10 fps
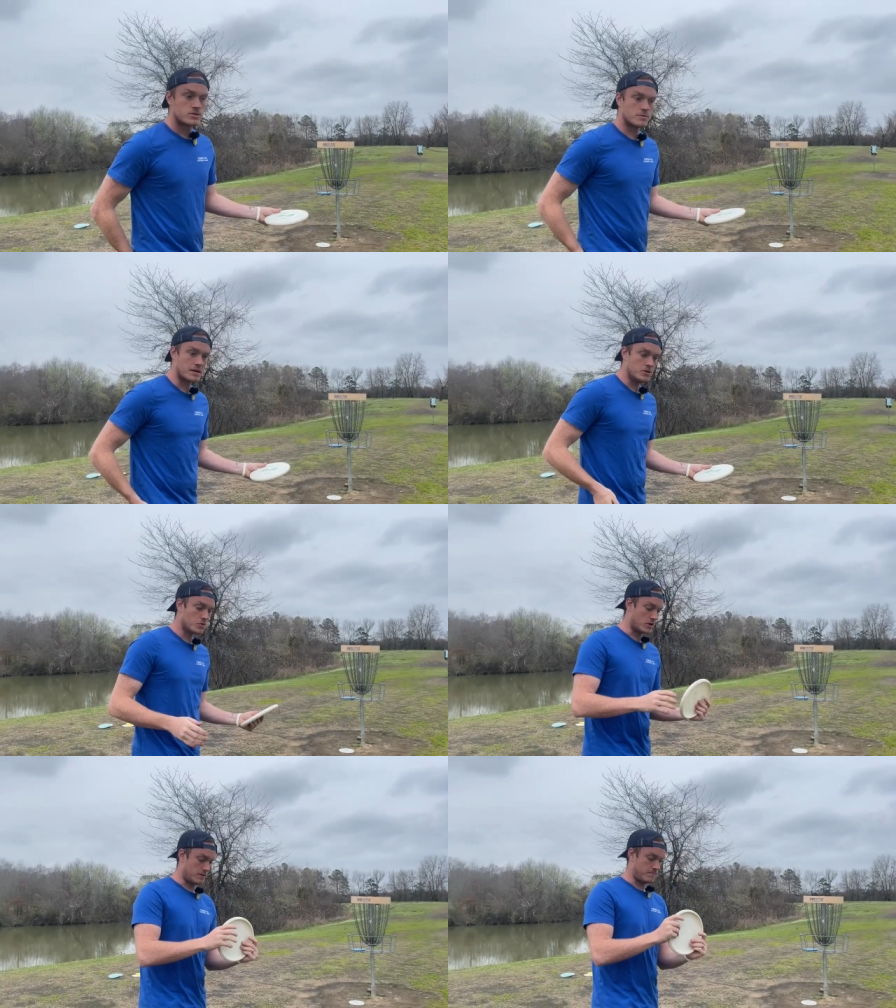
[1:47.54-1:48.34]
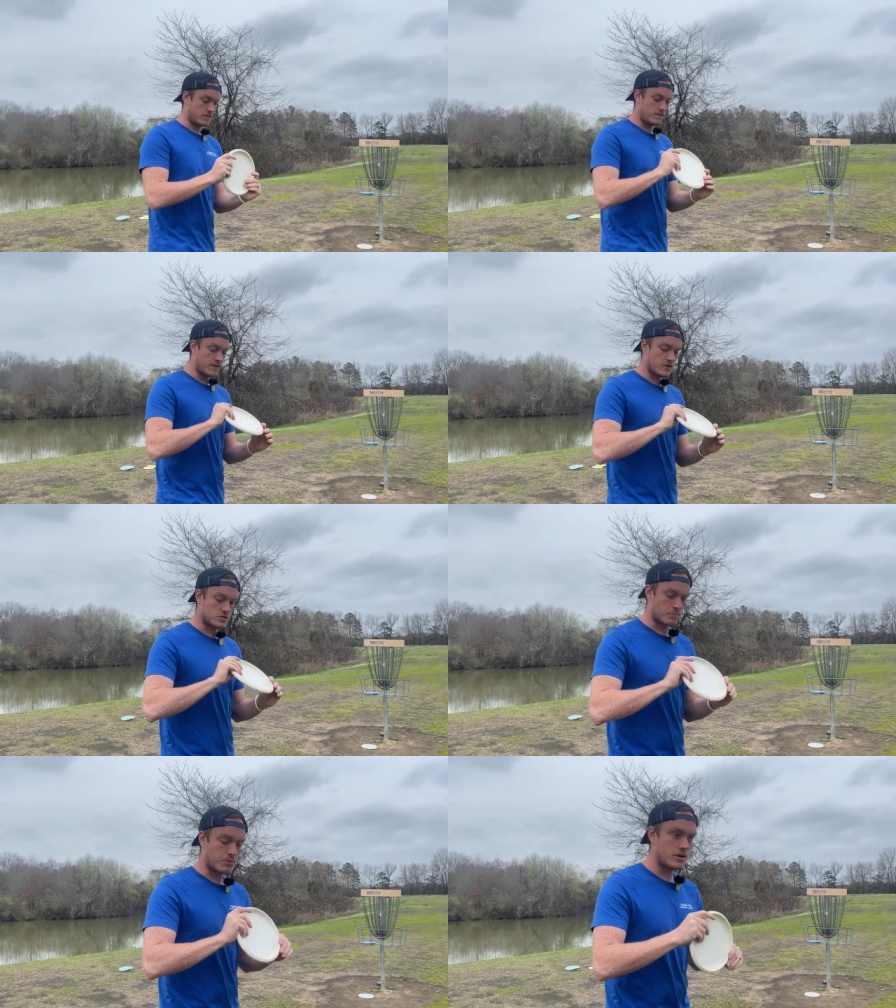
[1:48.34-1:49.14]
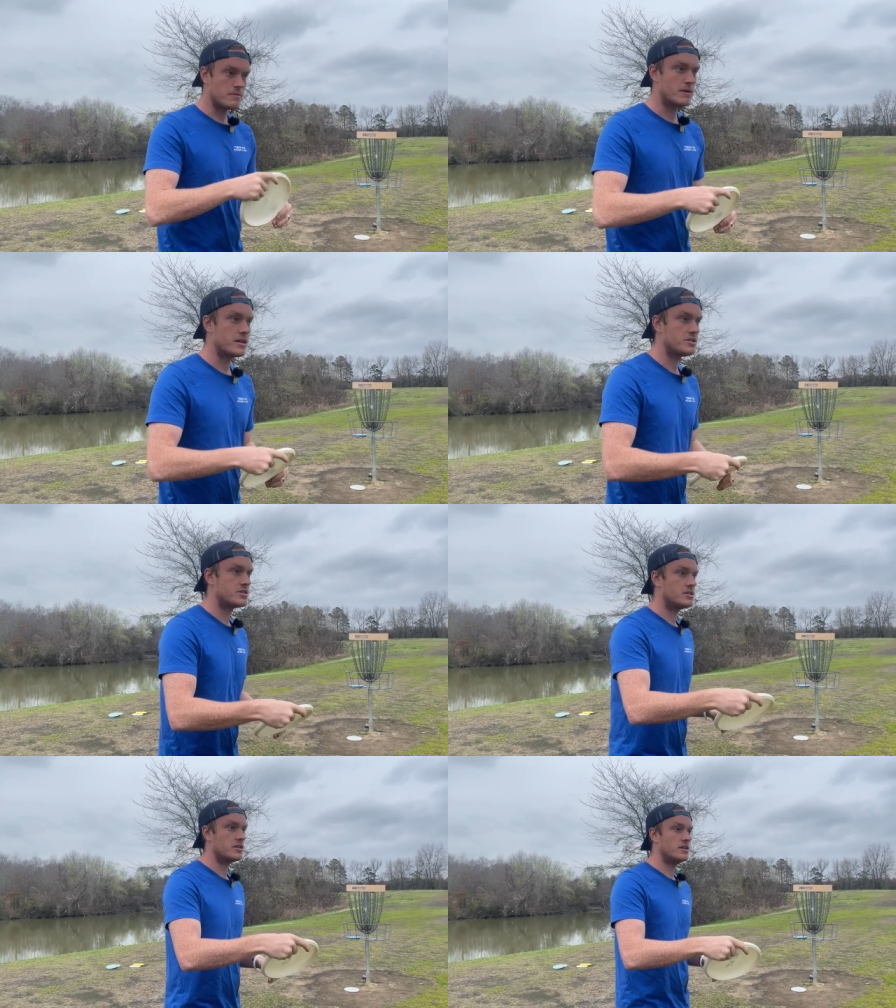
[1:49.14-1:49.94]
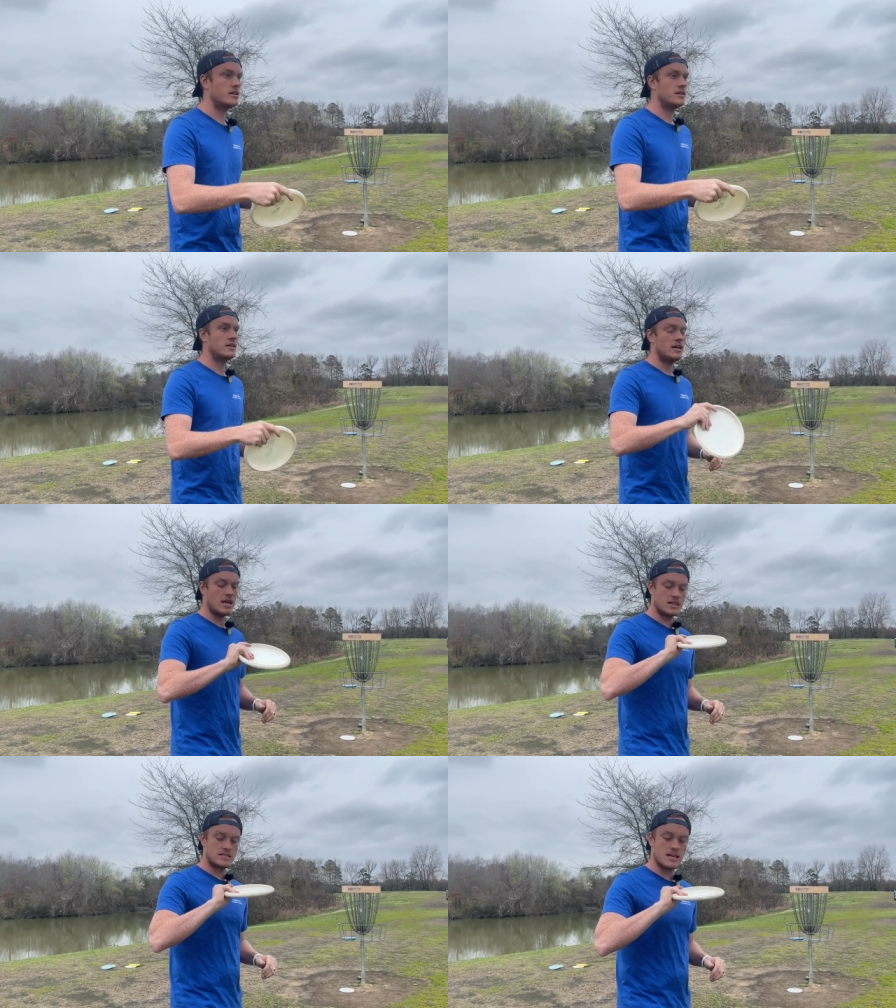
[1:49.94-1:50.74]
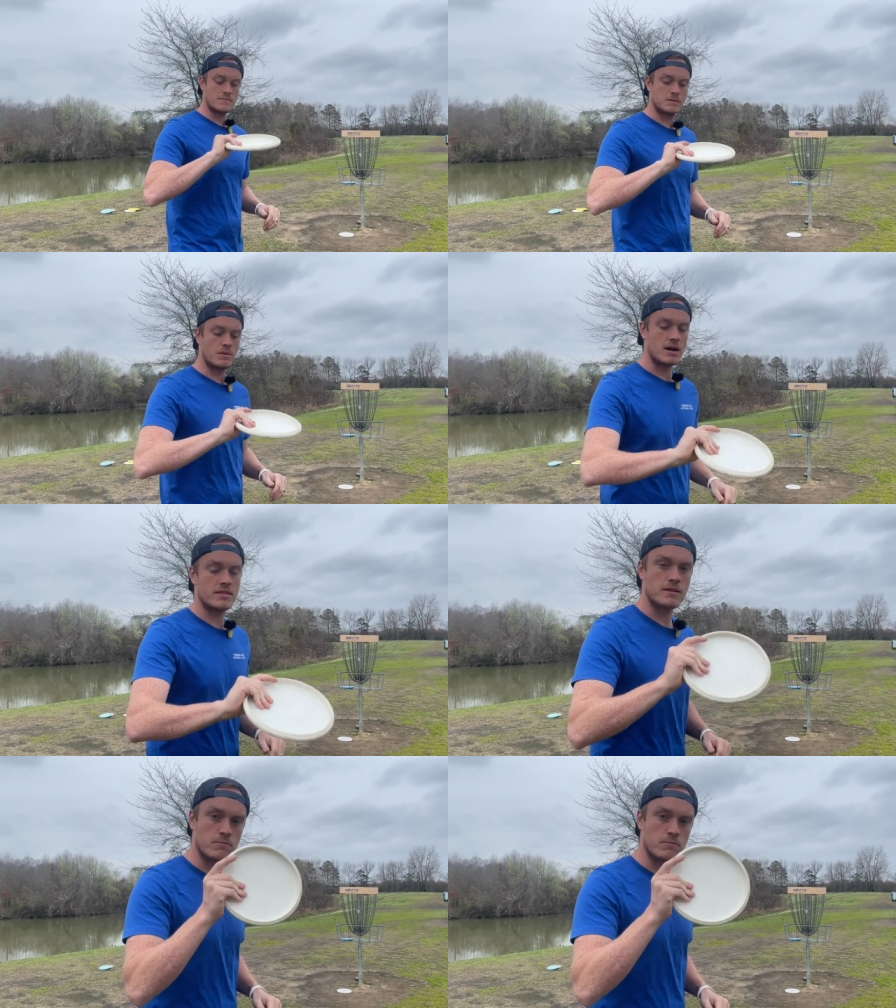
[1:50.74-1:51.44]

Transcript: So my new grip, fingers are pretty much in the same spot. They're